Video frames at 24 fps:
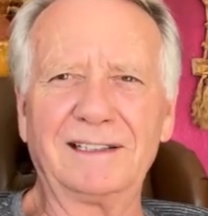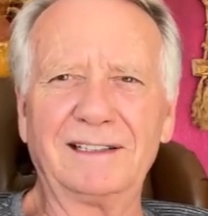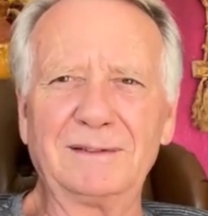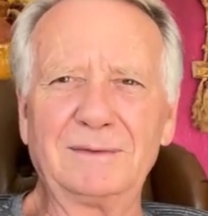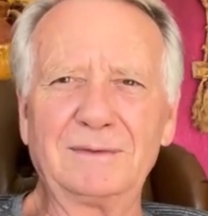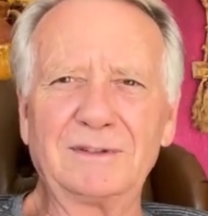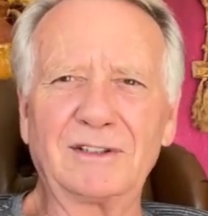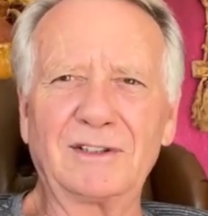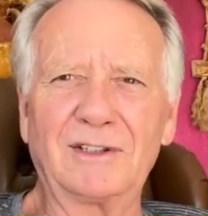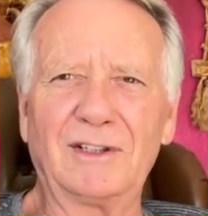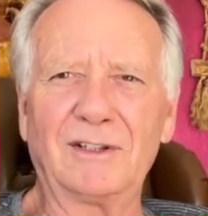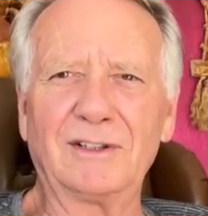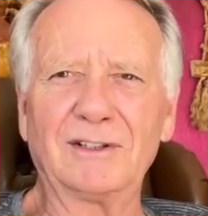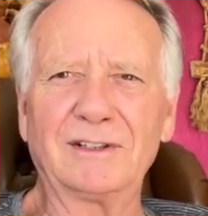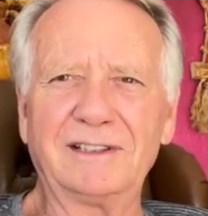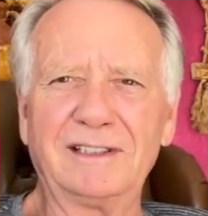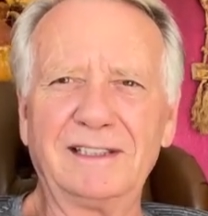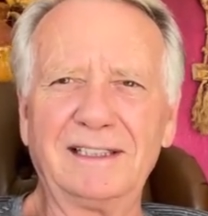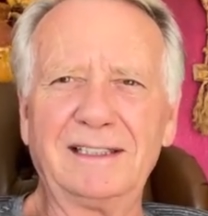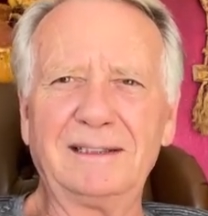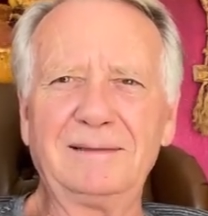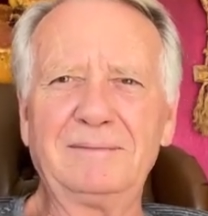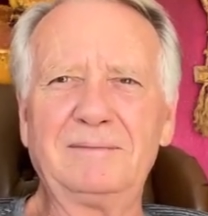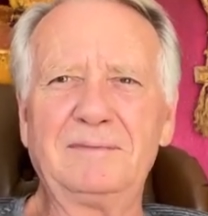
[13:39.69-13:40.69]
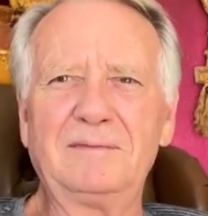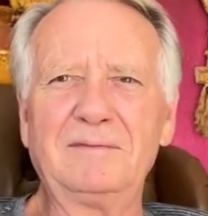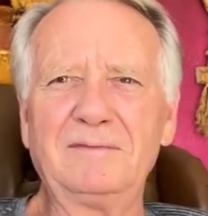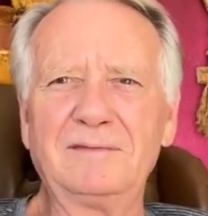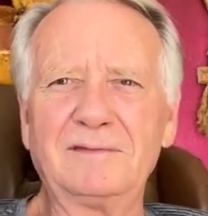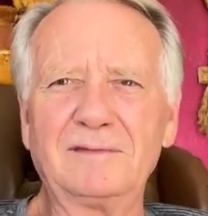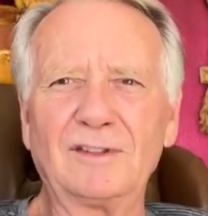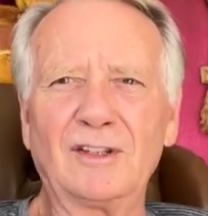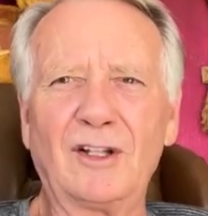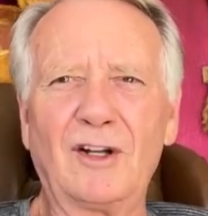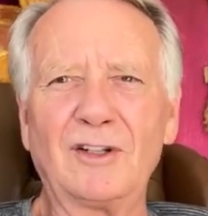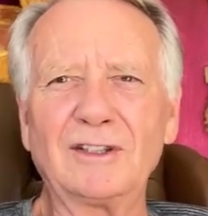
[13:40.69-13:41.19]
And it was called a
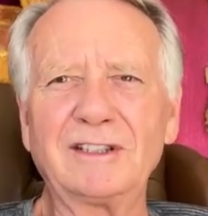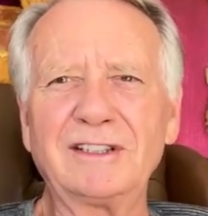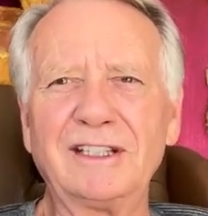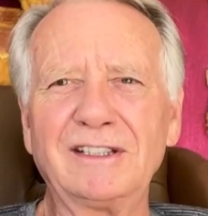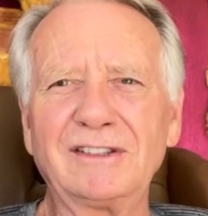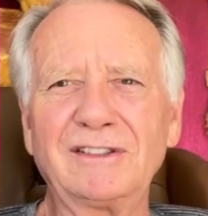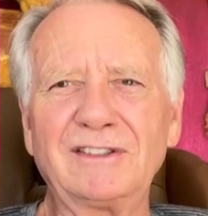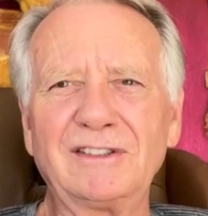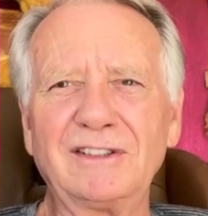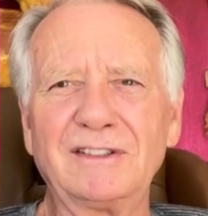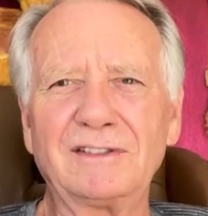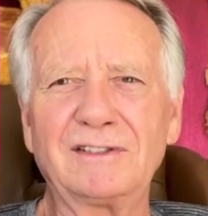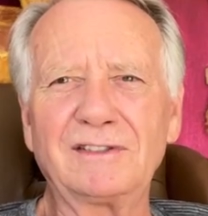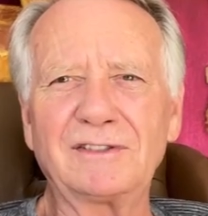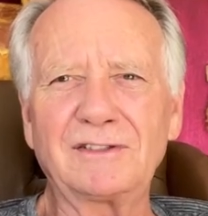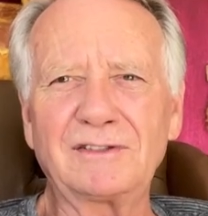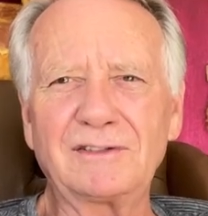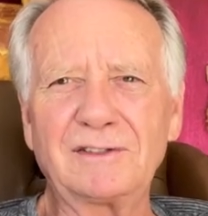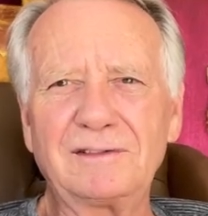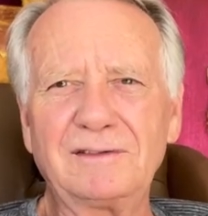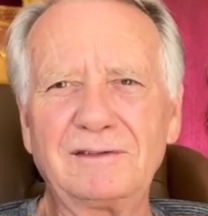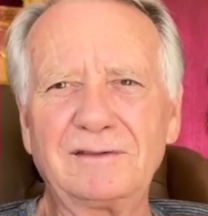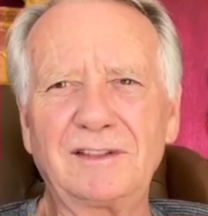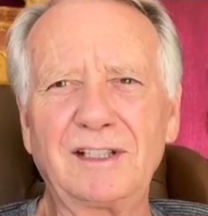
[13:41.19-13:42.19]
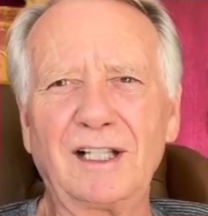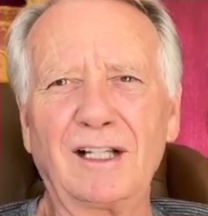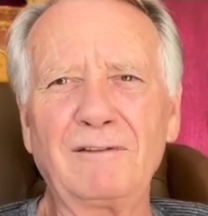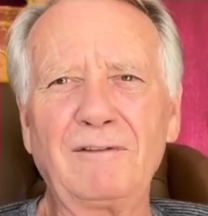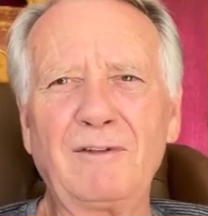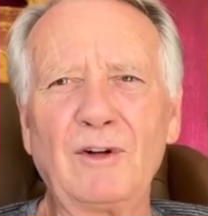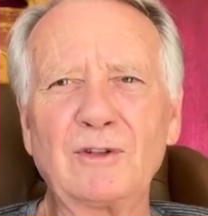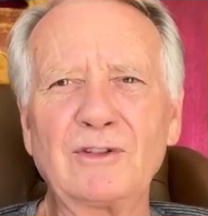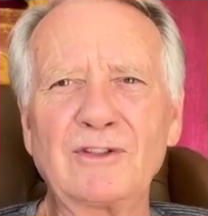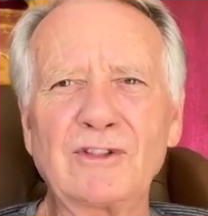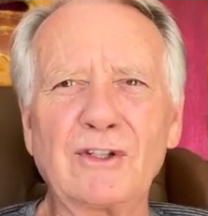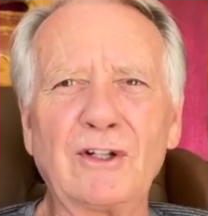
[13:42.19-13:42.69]
long-distance
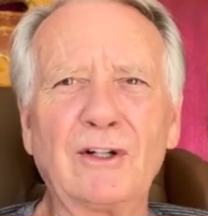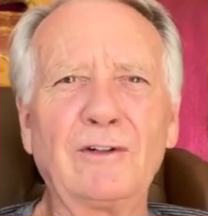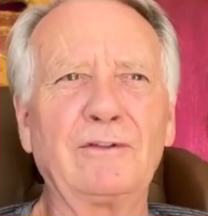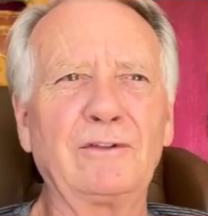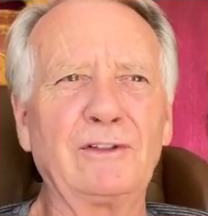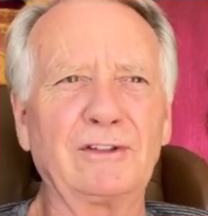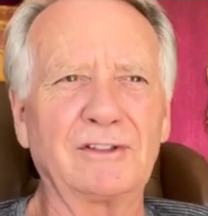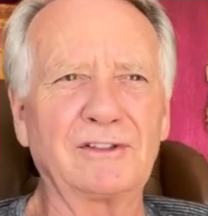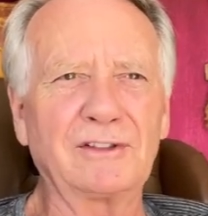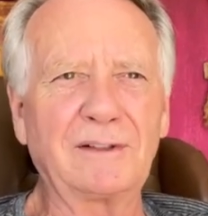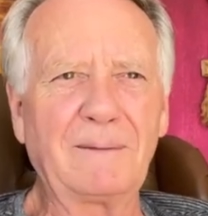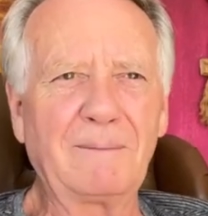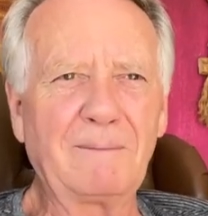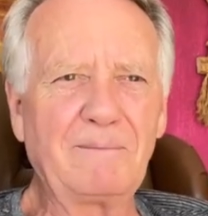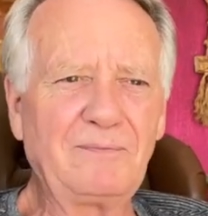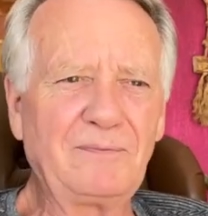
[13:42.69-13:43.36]
telephone service.